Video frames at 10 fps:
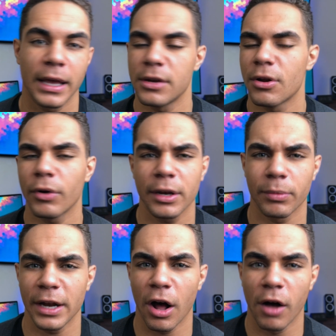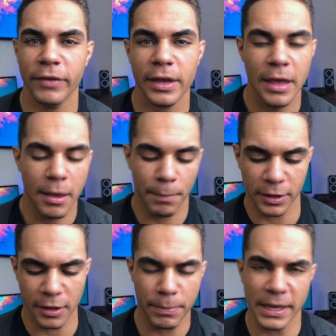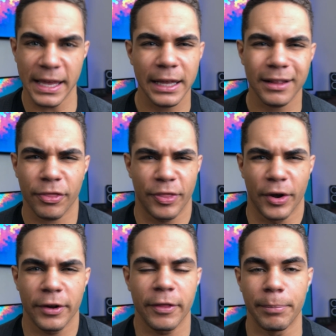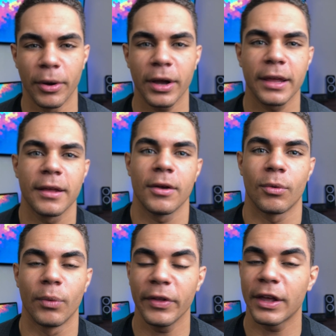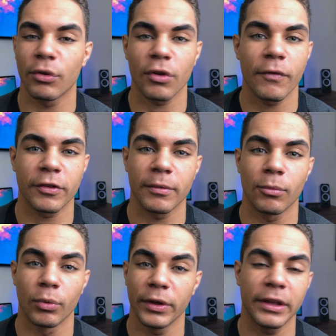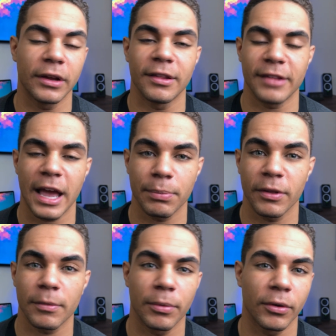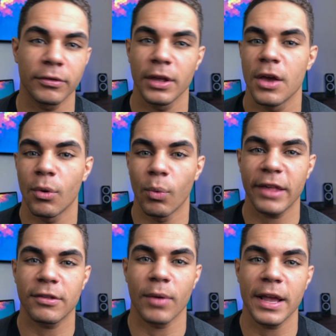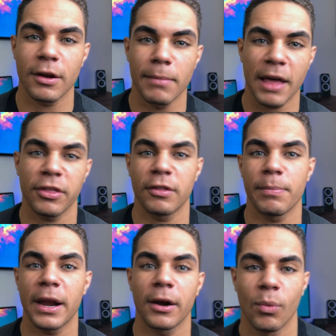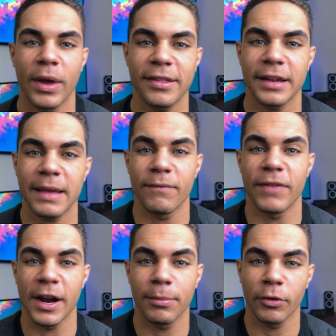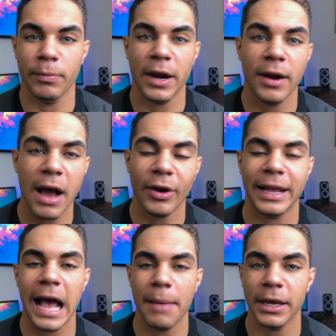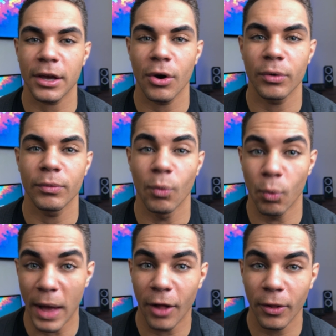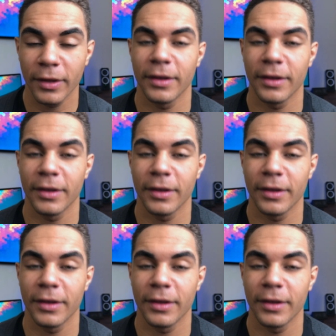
And you don't need to read all of it, but the beginning third of the book really goes over some really good design principles, ways to write your methods better, ways to name variables better, how to comment code well,